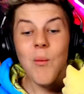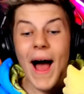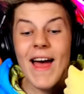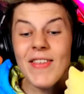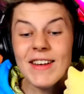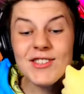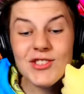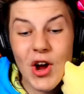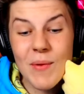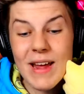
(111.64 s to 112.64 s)
Why are there
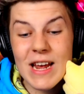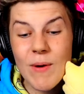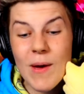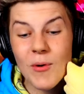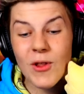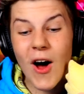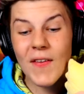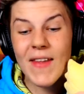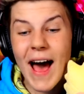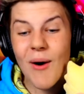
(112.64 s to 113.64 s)
so many people huh?
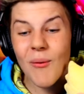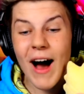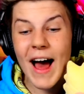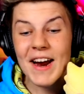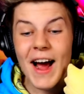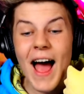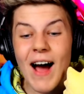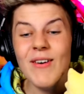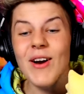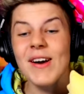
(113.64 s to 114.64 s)
on that one
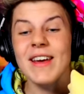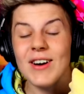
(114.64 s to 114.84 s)
and we only